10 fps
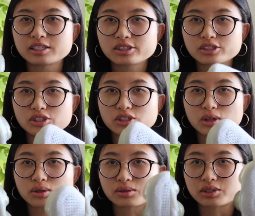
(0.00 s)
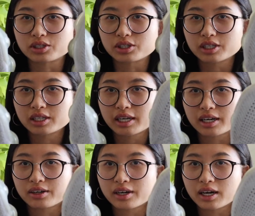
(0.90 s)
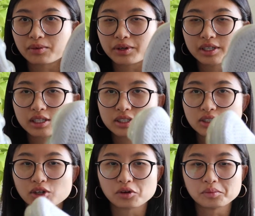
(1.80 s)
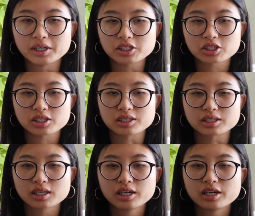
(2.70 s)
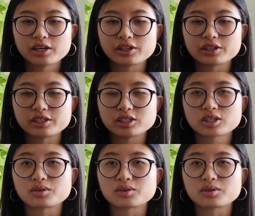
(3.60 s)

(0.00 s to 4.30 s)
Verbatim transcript: These are so dirty now. I wear these so much because they're easy